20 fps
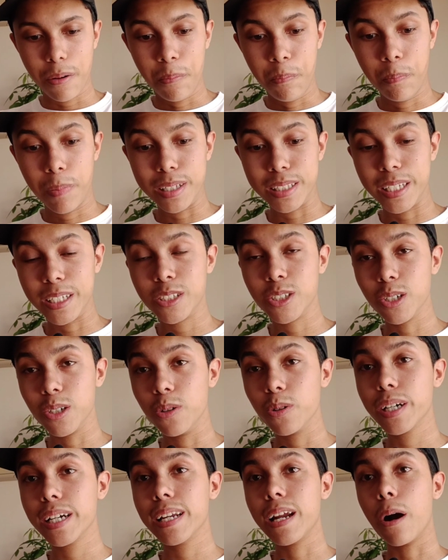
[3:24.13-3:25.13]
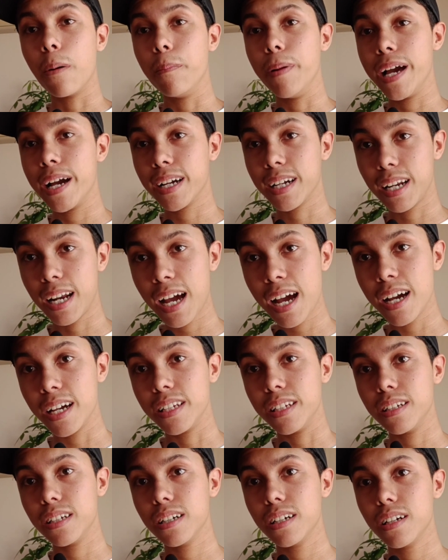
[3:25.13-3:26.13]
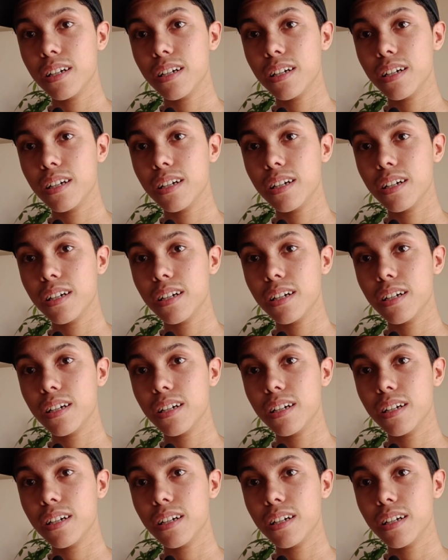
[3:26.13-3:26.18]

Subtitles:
But did you look at our back line?